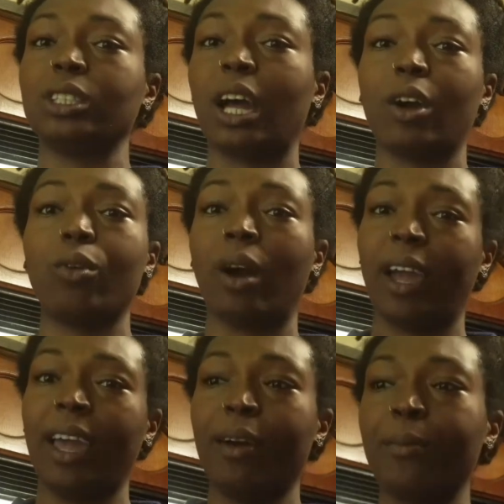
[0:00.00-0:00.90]
not who I
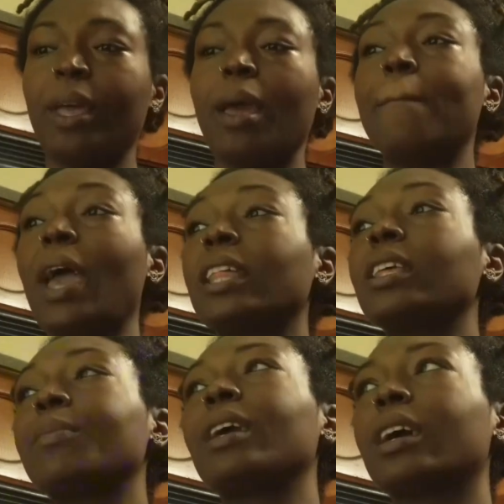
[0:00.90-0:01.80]
am.
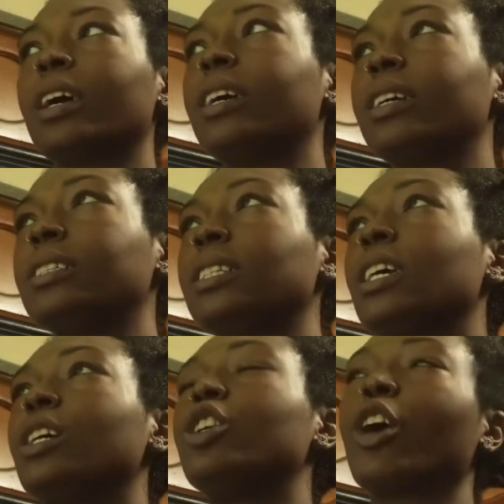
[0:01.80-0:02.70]
Mainly because
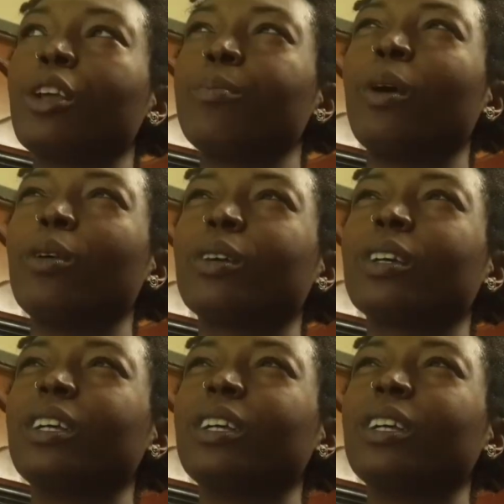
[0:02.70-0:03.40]
dirty bulk